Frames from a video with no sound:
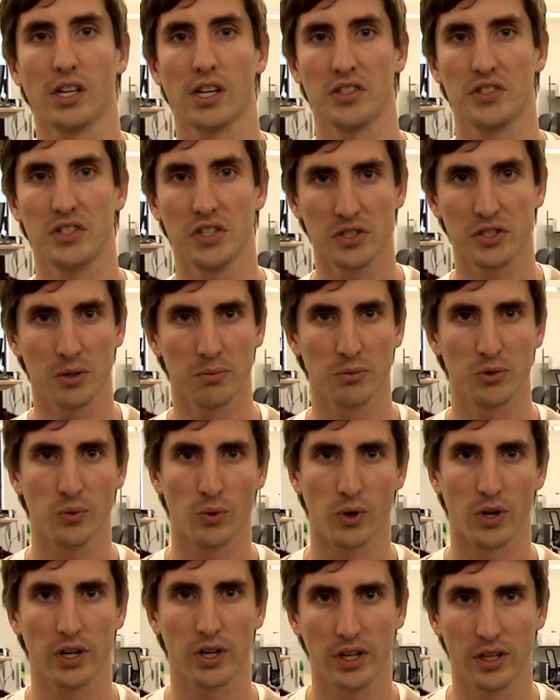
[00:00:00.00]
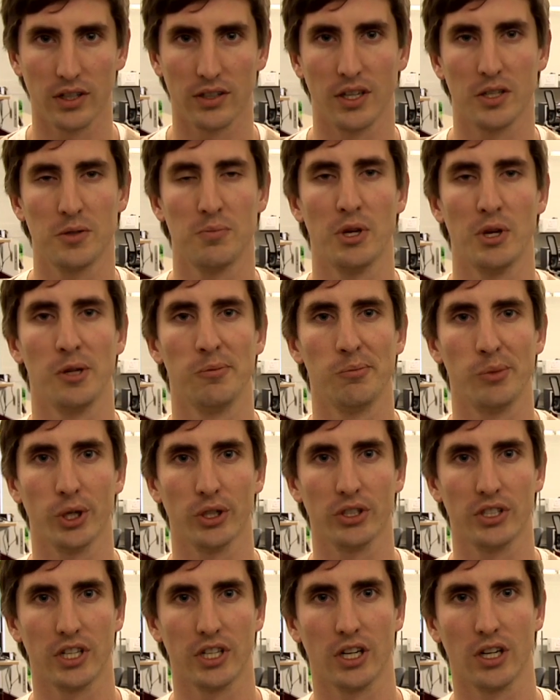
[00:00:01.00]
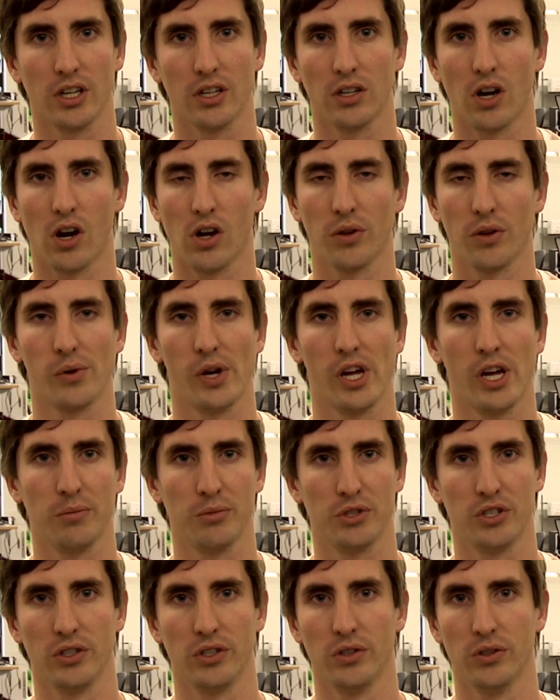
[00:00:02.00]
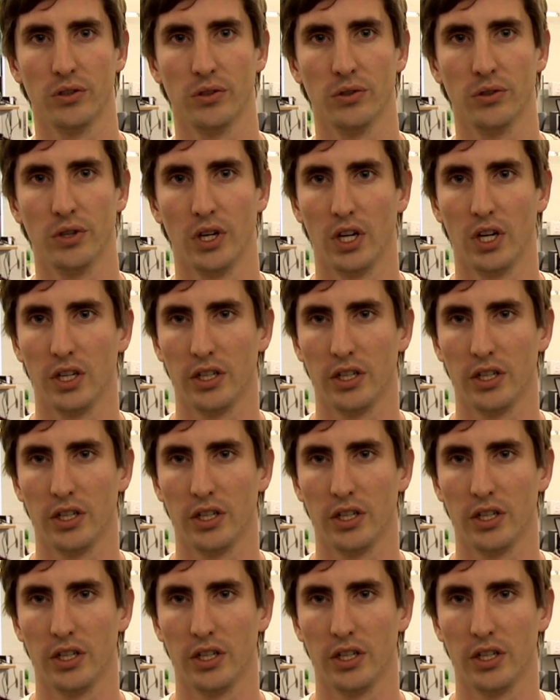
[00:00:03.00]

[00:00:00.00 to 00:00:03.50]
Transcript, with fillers: kind of systems work that's being built here, all the way up to,